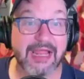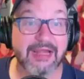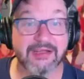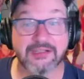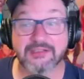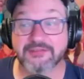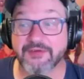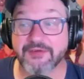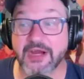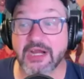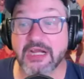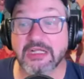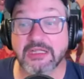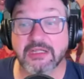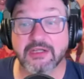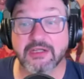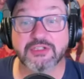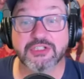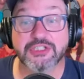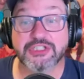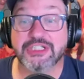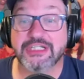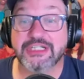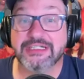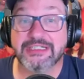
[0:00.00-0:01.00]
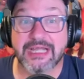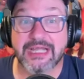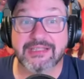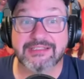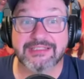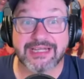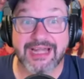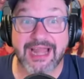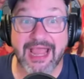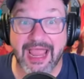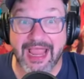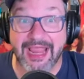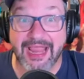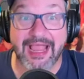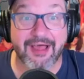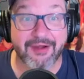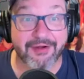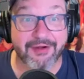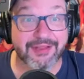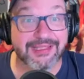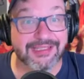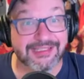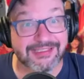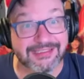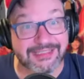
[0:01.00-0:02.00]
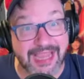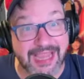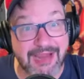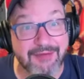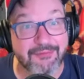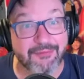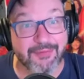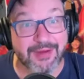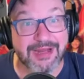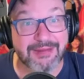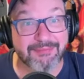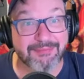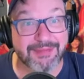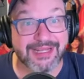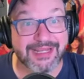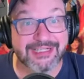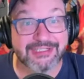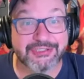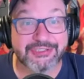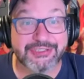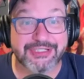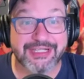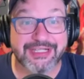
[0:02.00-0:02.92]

and it's very clear she doesn't hang out at the skate rink because she